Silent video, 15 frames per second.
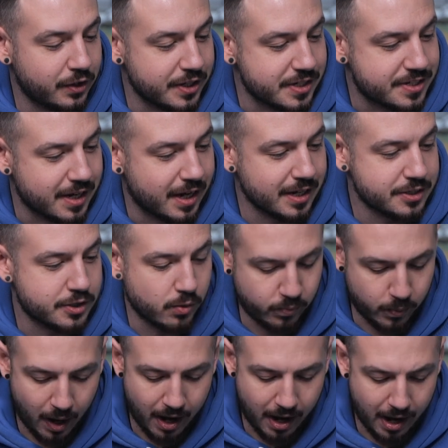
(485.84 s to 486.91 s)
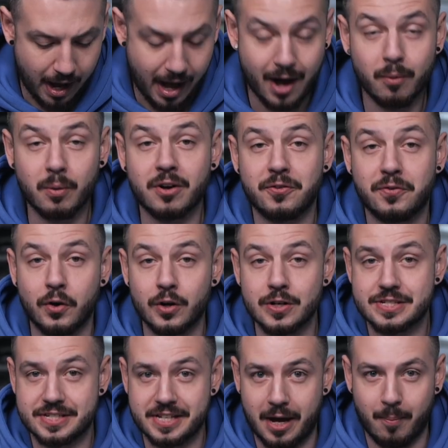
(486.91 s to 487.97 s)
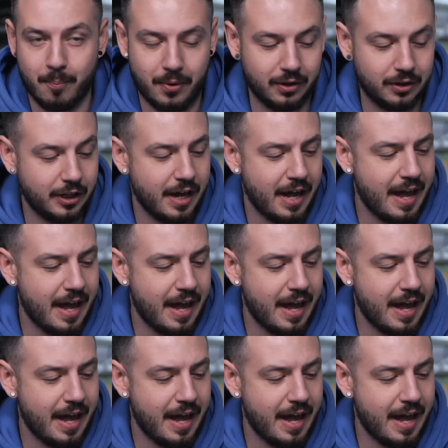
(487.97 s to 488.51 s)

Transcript: results of our first sample.